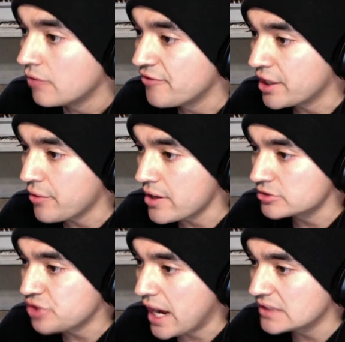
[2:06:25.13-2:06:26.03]

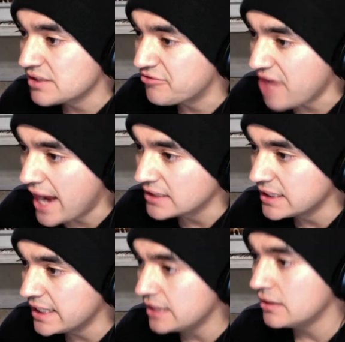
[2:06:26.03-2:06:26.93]
Figueiredo tries a flying
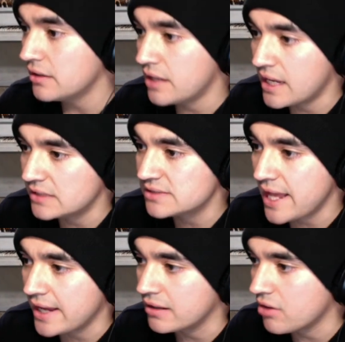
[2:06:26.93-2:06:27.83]
knee, and he's
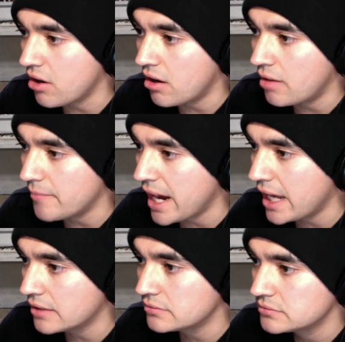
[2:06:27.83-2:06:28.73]
like, oh,
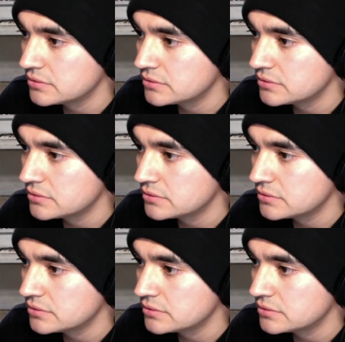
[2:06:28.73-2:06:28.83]
man.